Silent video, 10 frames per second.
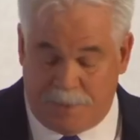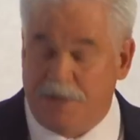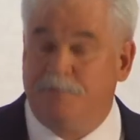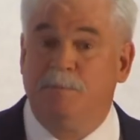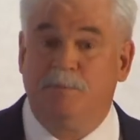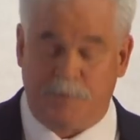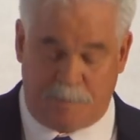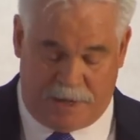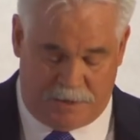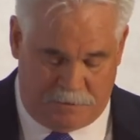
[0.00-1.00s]
a different
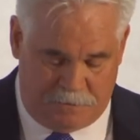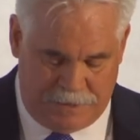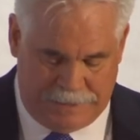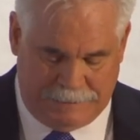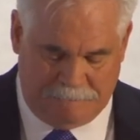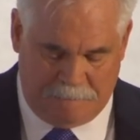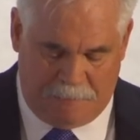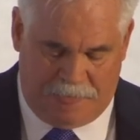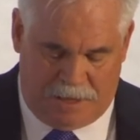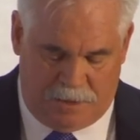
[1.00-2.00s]
perspective.
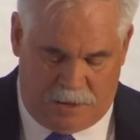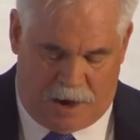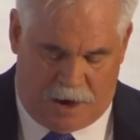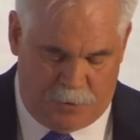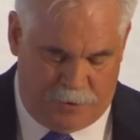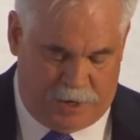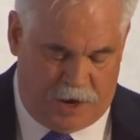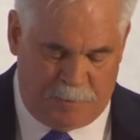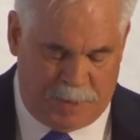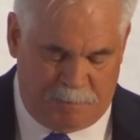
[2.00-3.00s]
Are there
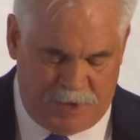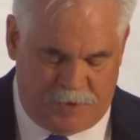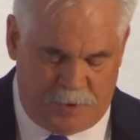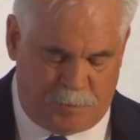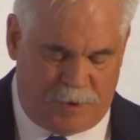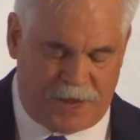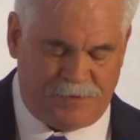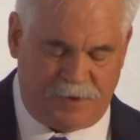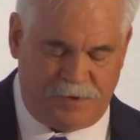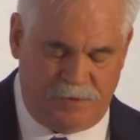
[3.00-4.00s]
government business
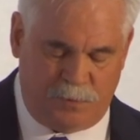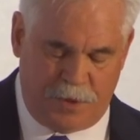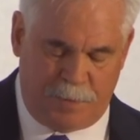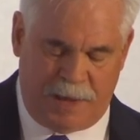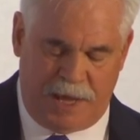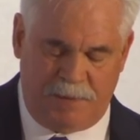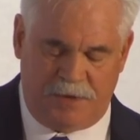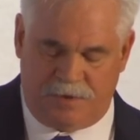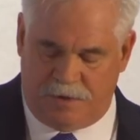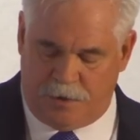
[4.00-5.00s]
processes where the
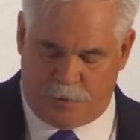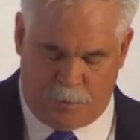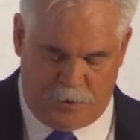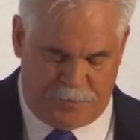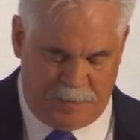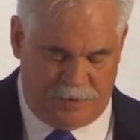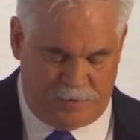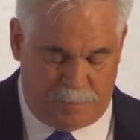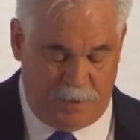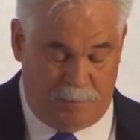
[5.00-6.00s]
payments and disbursements
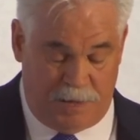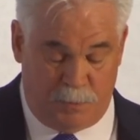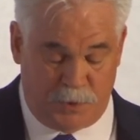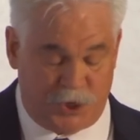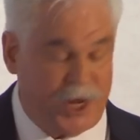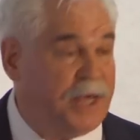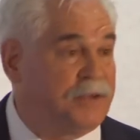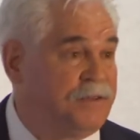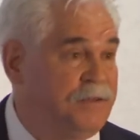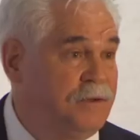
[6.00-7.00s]
are being made with
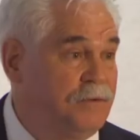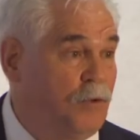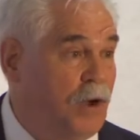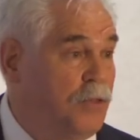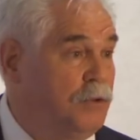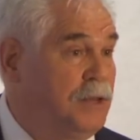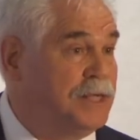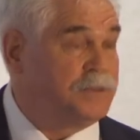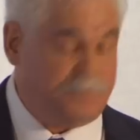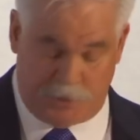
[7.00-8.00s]
checks or other
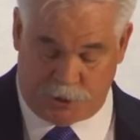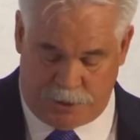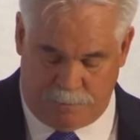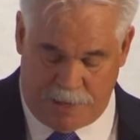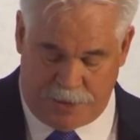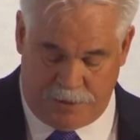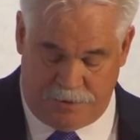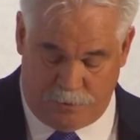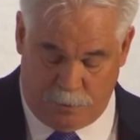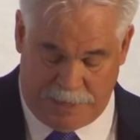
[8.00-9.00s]
less efficient
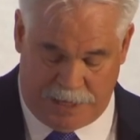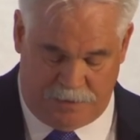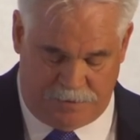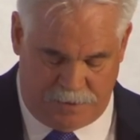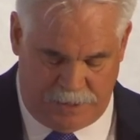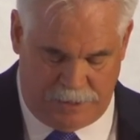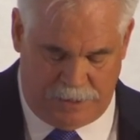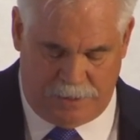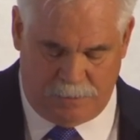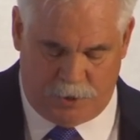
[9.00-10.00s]
methods or means?
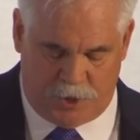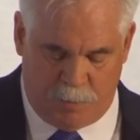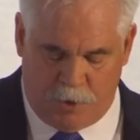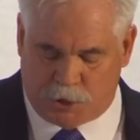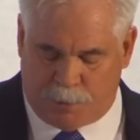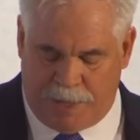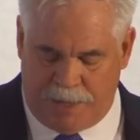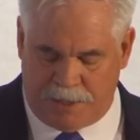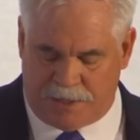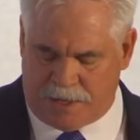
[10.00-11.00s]
Would commercial
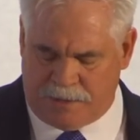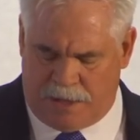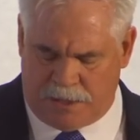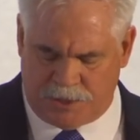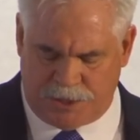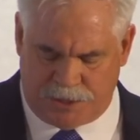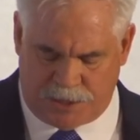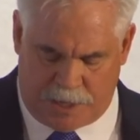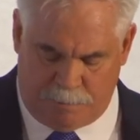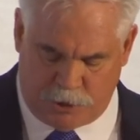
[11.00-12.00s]
payment technologies
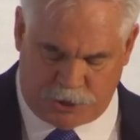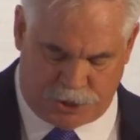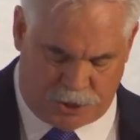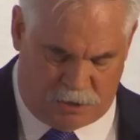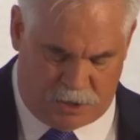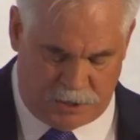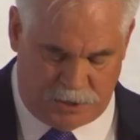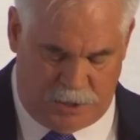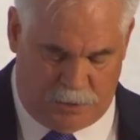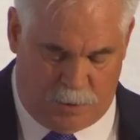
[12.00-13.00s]
like purchase cards
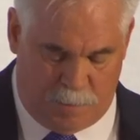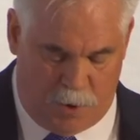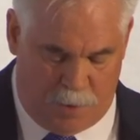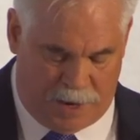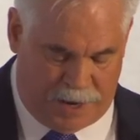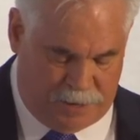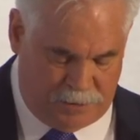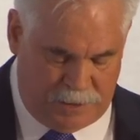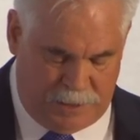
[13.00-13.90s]
or mobile